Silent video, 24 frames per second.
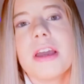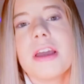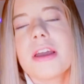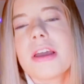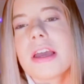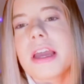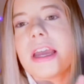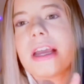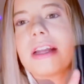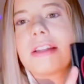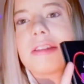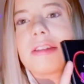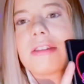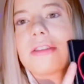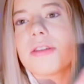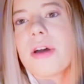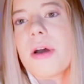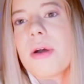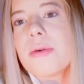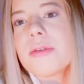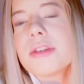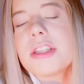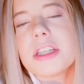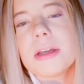It's
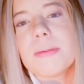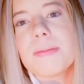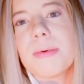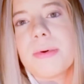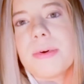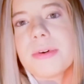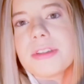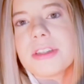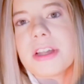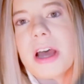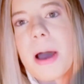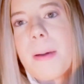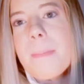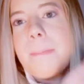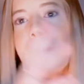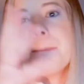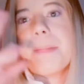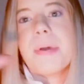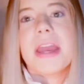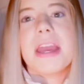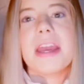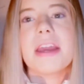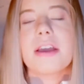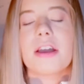so simple. It's not a
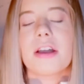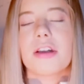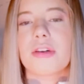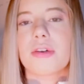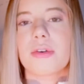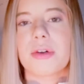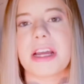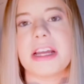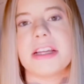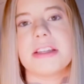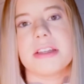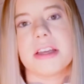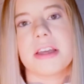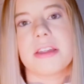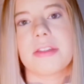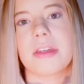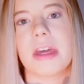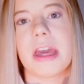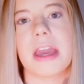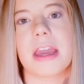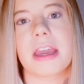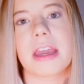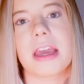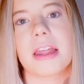big crazy
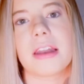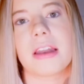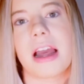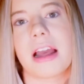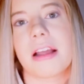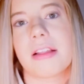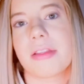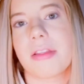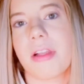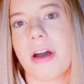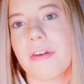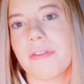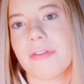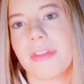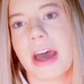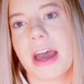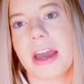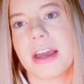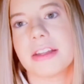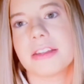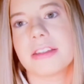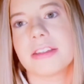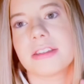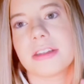thing and I love
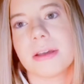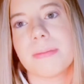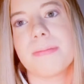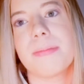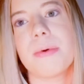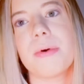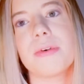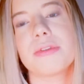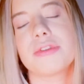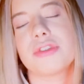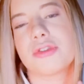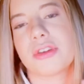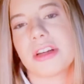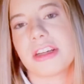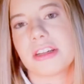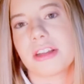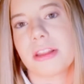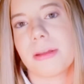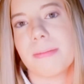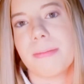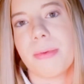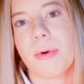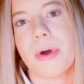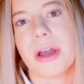that. It's simple, straight to
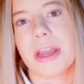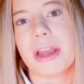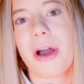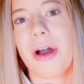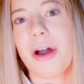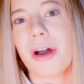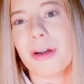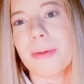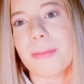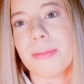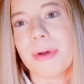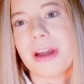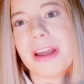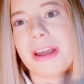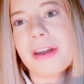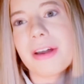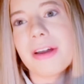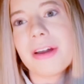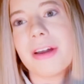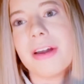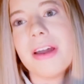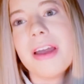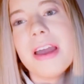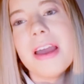the point,
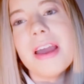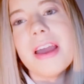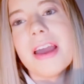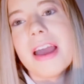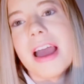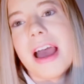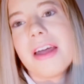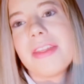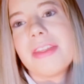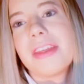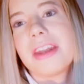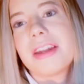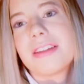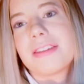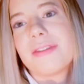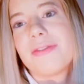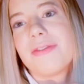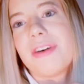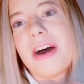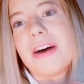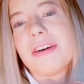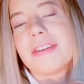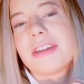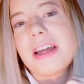Heartbreaker, and then it's
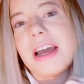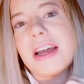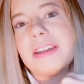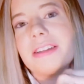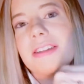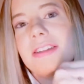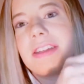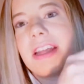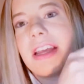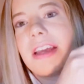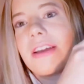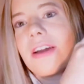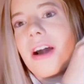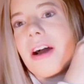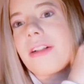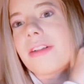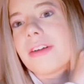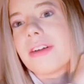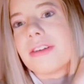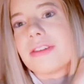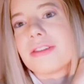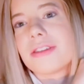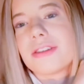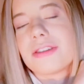Valentine's Day
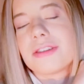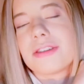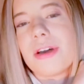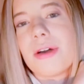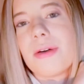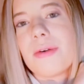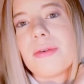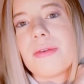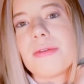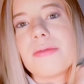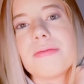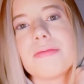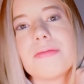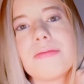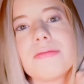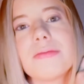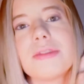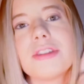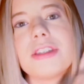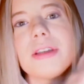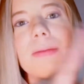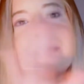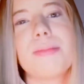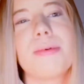colors. So
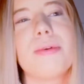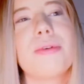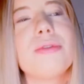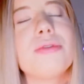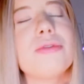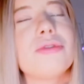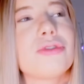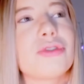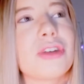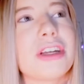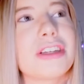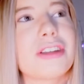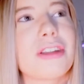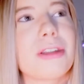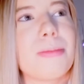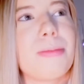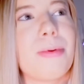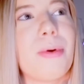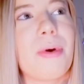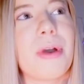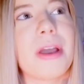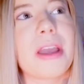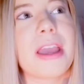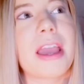simple, straight to the
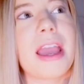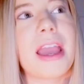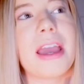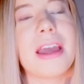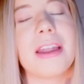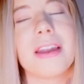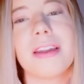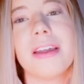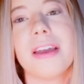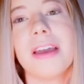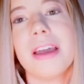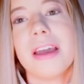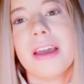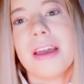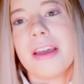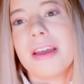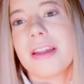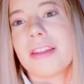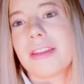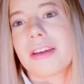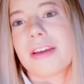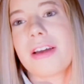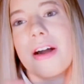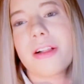point, and
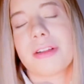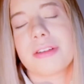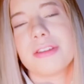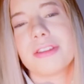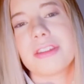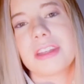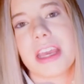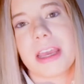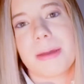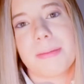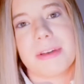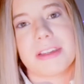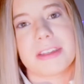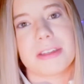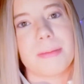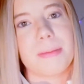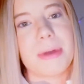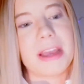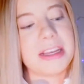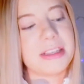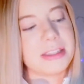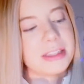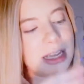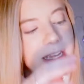the color scheme is
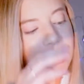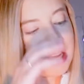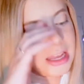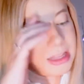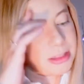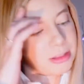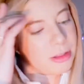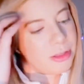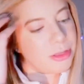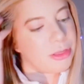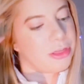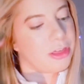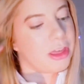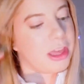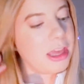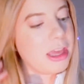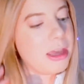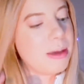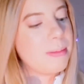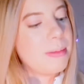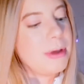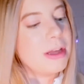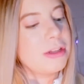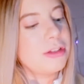amazing and the
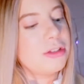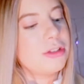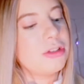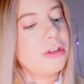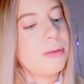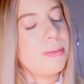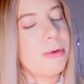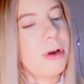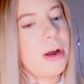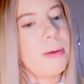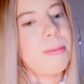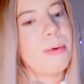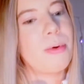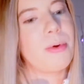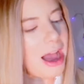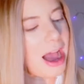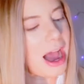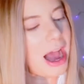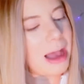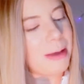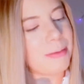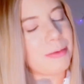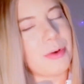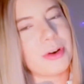theme is super on point.
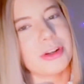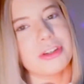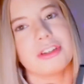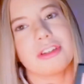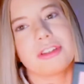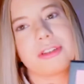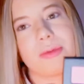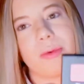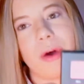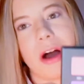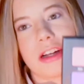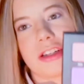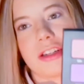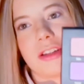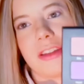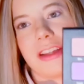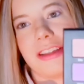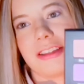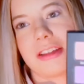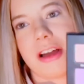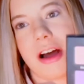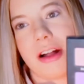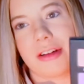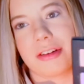I'm going to swatch
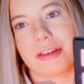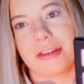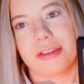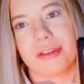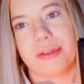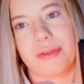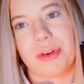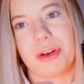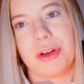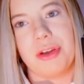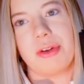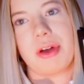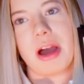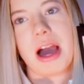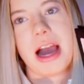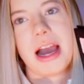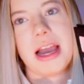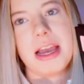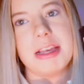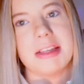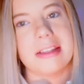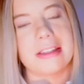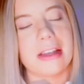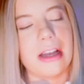these colors for you
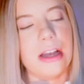guys.